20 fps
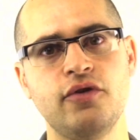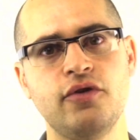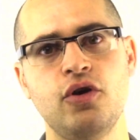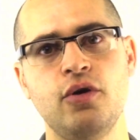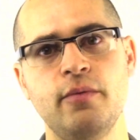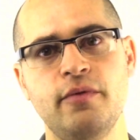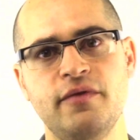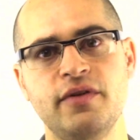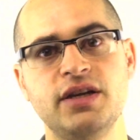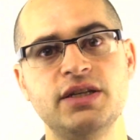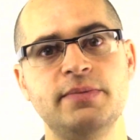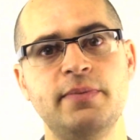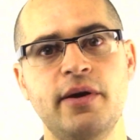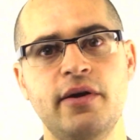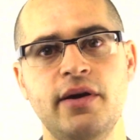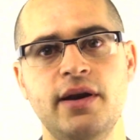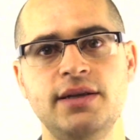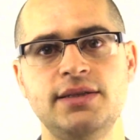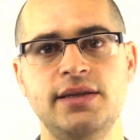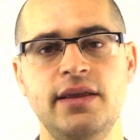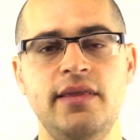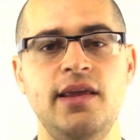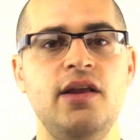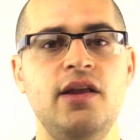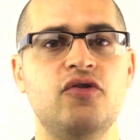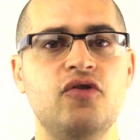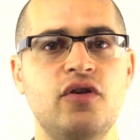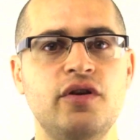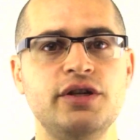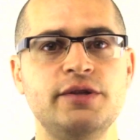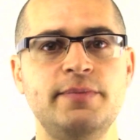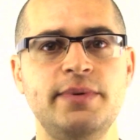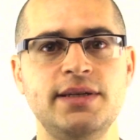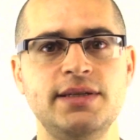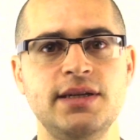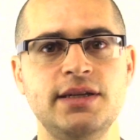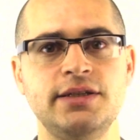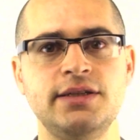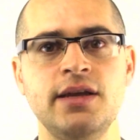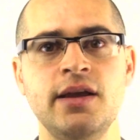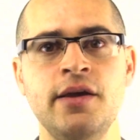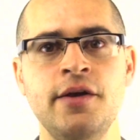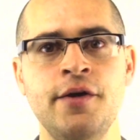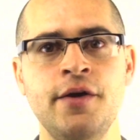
term of experience in the insurance business.